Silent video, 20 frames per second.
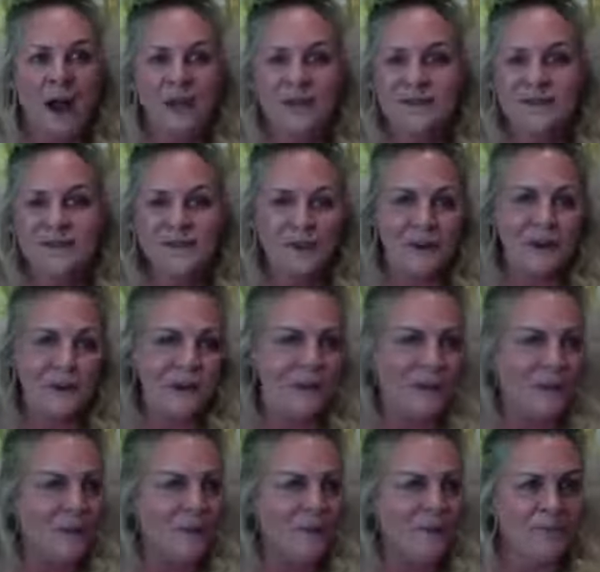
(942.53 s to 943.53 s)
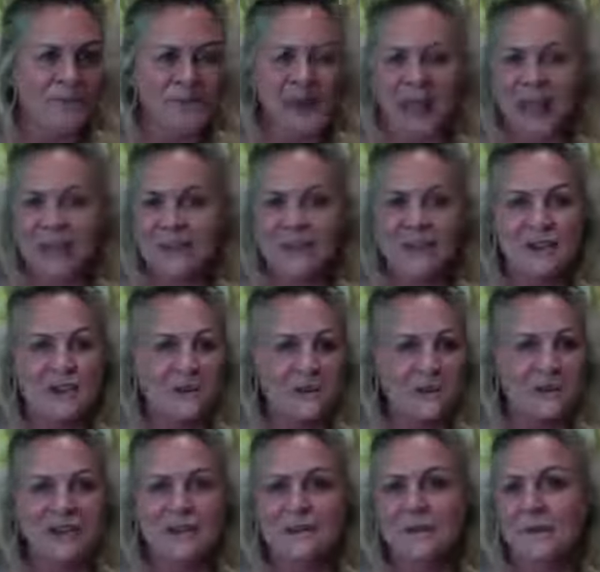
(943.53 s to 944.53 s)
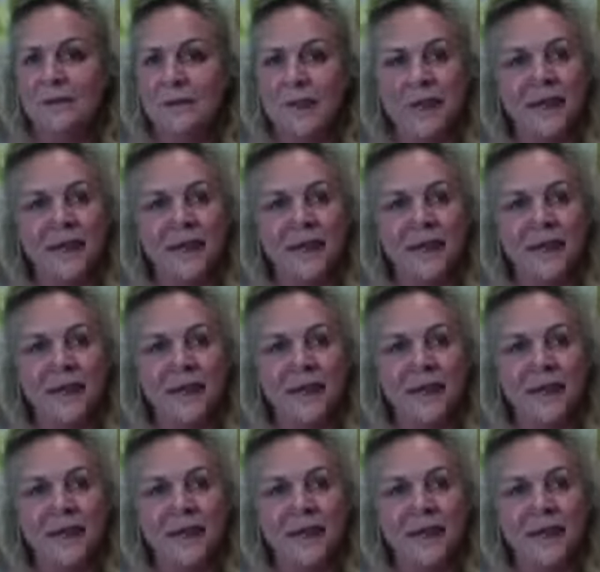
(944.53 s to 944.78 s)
Ask for the ancient wisdom of